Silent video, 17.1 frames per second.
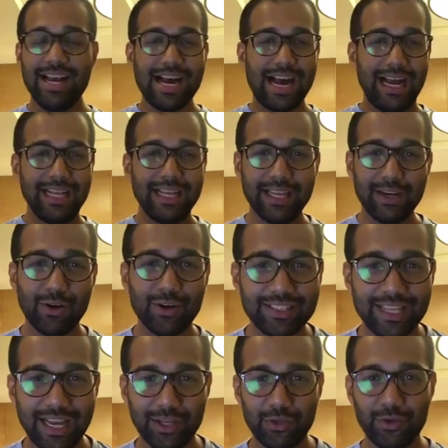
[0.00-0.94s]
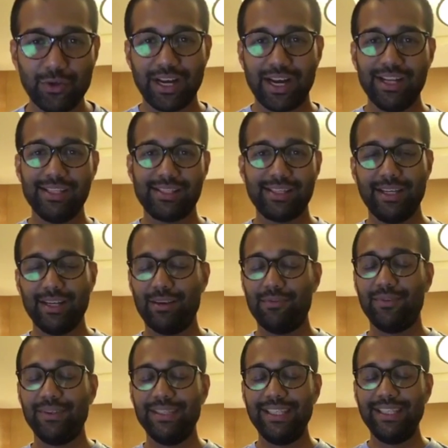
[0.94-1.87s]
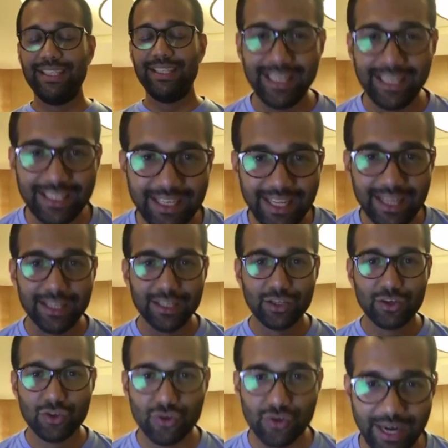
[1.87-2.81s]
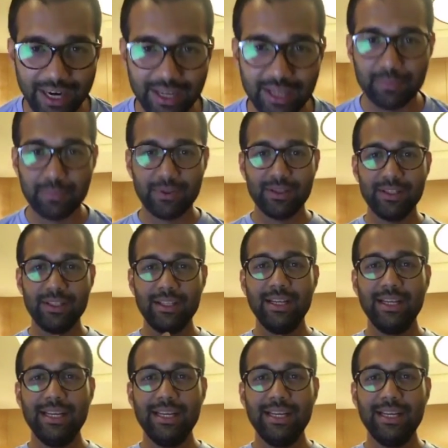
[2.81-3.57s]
I cannot thank you guys enough for the incredible